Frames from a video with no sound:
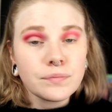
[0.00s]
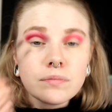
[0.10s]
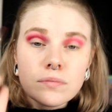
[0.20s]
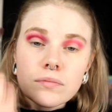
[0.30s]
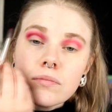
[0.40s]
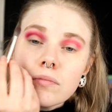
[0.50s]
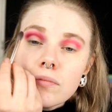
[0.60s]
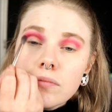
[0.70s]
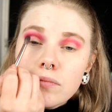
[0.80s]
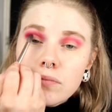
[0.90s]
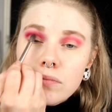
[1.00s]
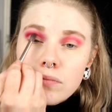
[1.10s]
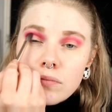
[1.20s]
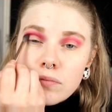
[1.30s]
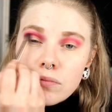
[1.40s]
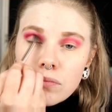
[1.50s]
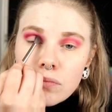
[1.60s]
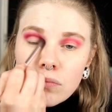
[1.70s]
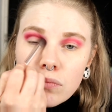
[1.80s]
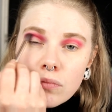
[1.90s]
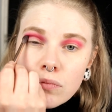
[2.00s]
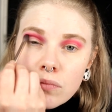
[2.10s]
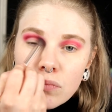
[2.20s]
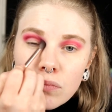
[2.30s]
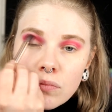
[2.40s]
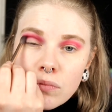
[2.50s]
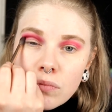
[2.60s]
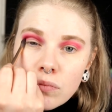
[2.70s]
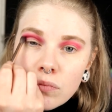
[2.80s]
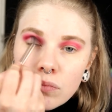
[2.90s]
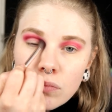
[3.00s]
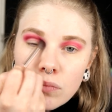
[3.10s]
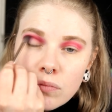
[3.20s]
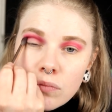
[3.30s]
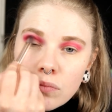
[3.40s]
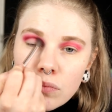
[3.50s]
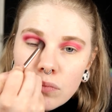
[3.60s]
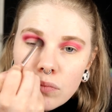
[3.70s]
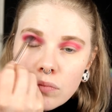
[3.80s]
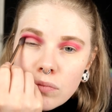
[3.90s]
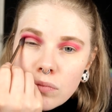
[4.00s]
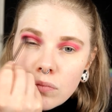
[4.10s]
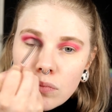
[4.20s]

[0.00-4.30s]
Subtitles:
(silence)